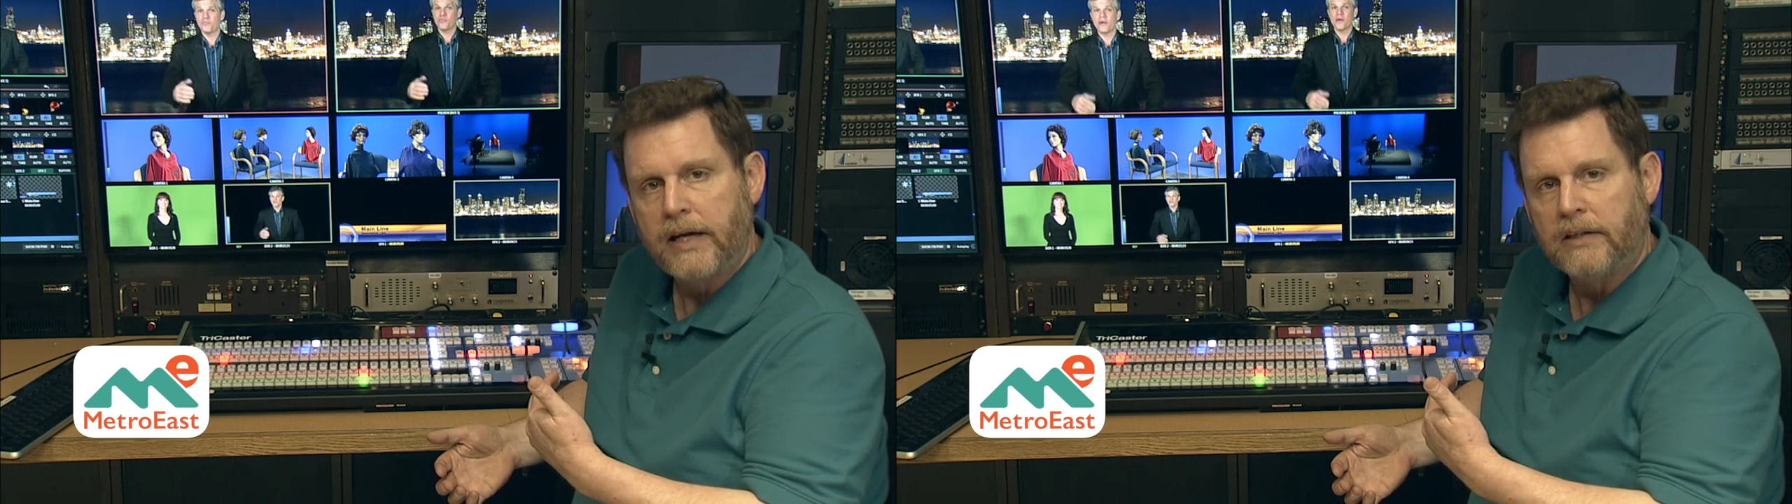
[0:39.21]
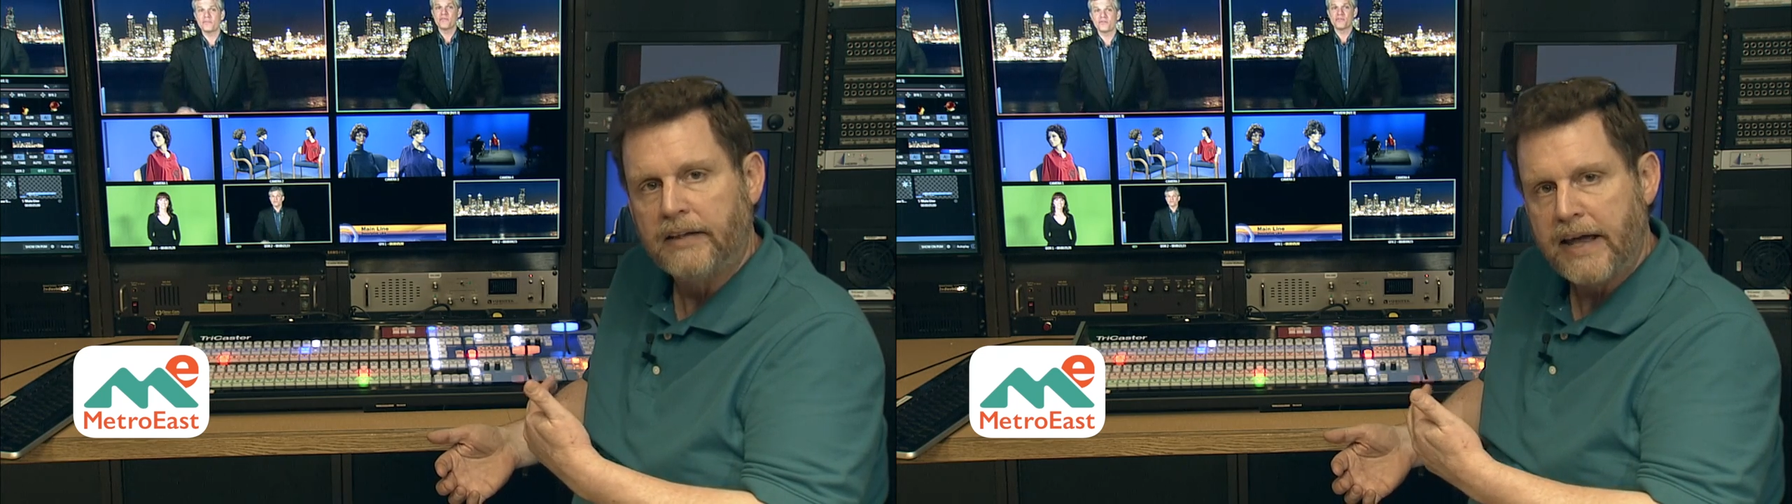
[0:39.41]

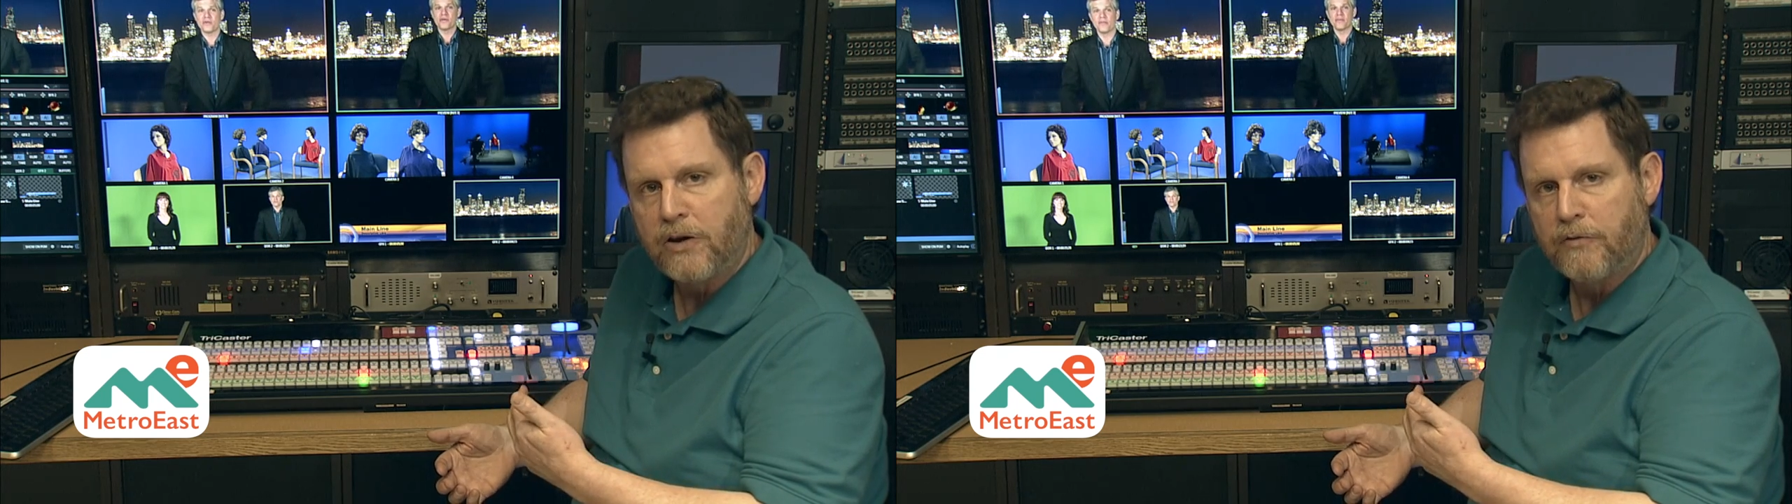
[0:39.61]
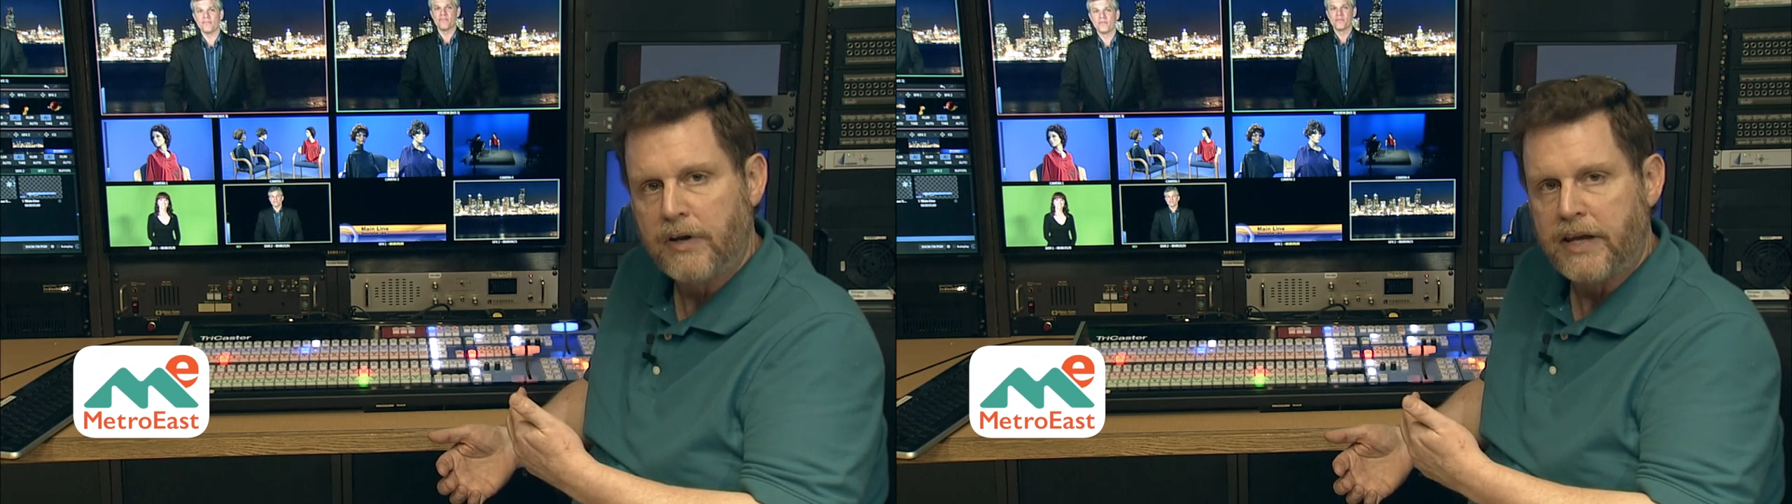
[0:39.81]
in a
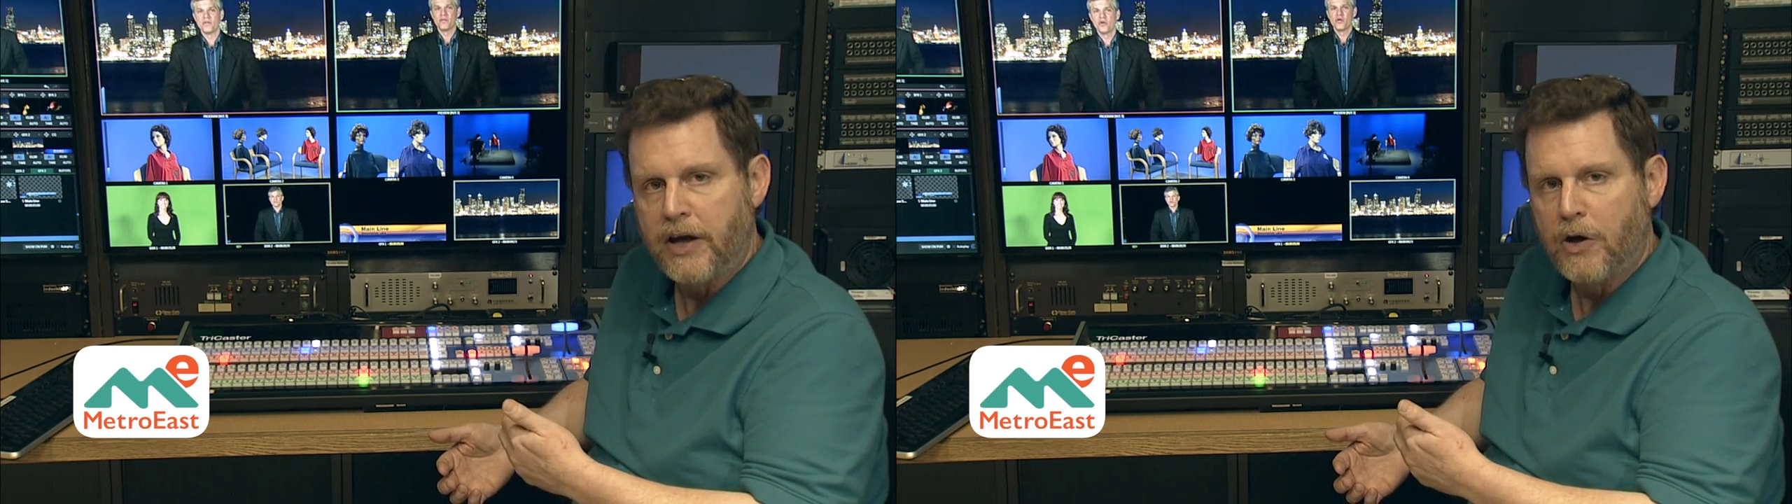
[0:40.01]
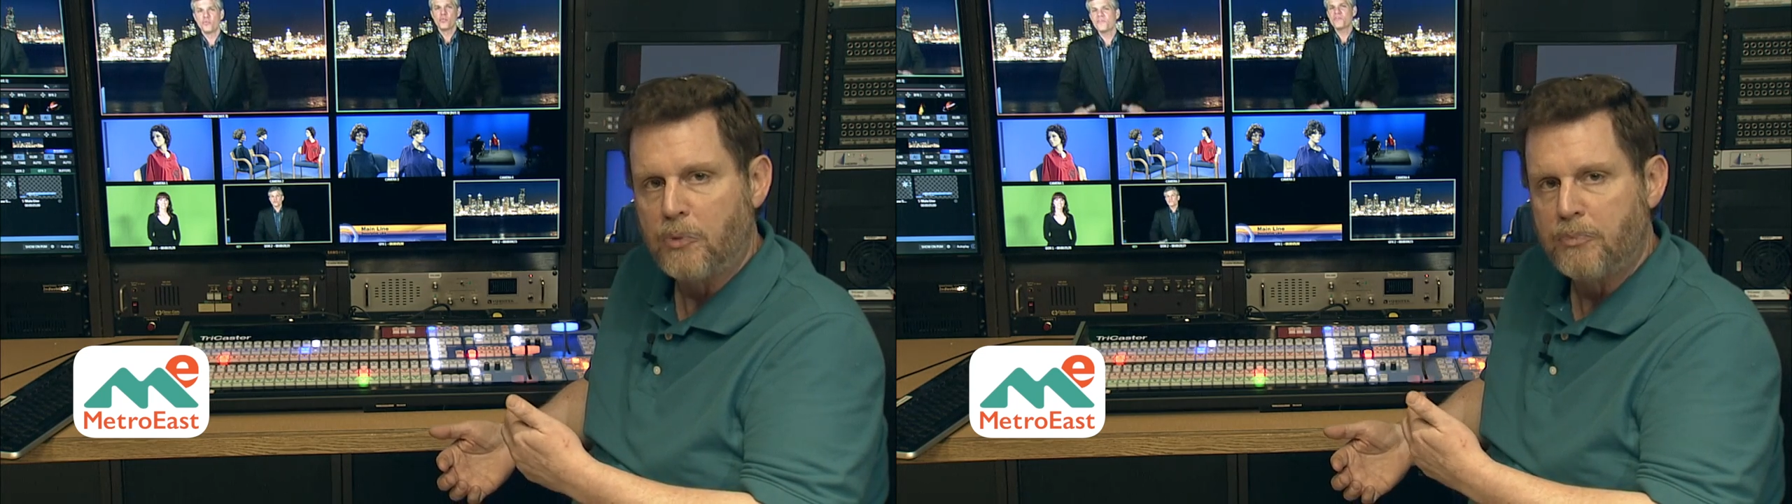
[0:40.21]
later
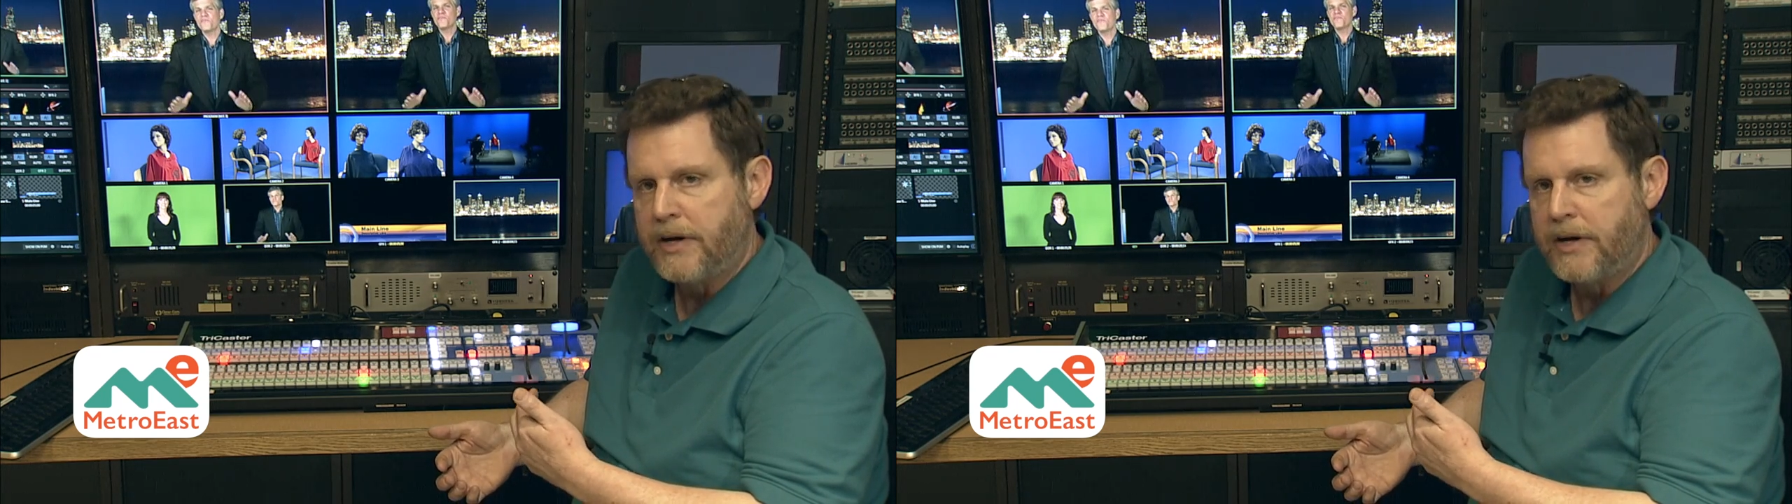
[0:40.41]
video,